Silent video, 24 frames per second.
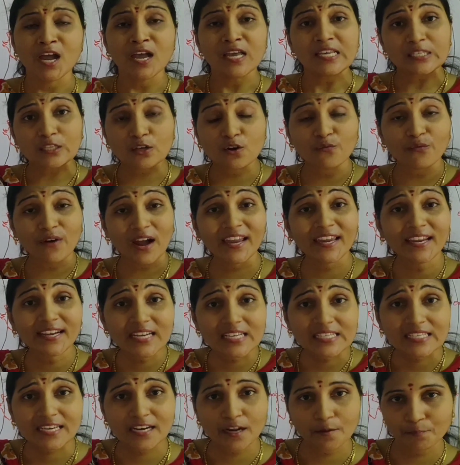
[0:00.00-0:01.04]
So why it
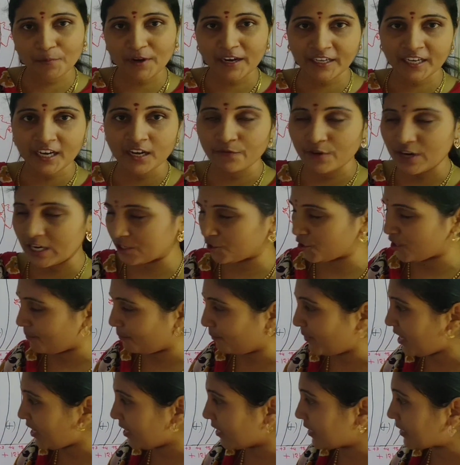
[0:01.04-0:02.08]
is an updated version
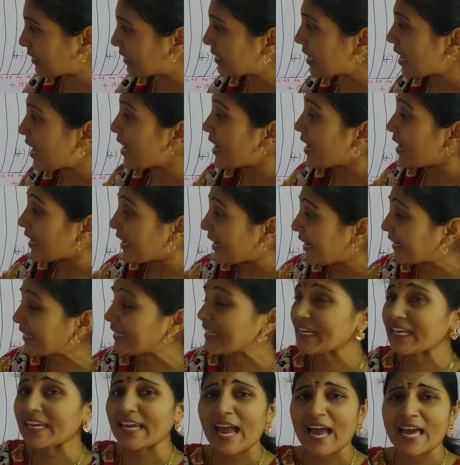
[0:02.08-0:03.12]
means
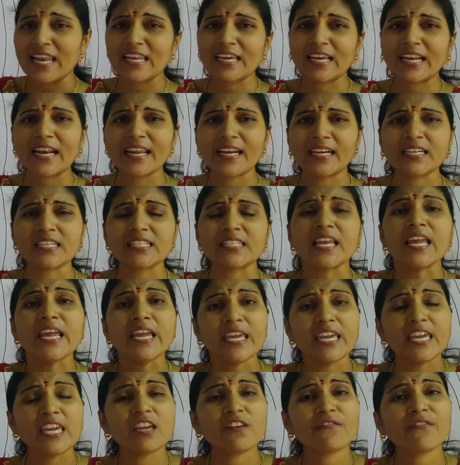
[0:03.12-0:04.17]
it calculates
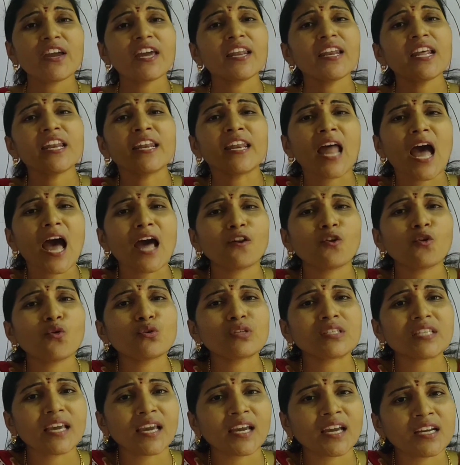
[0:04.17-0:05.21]
even in
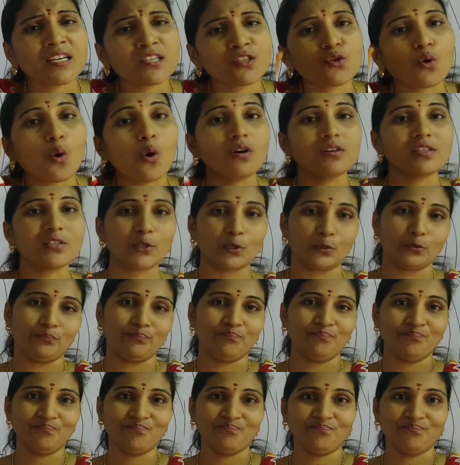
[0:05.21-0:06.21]
nanoseconds also.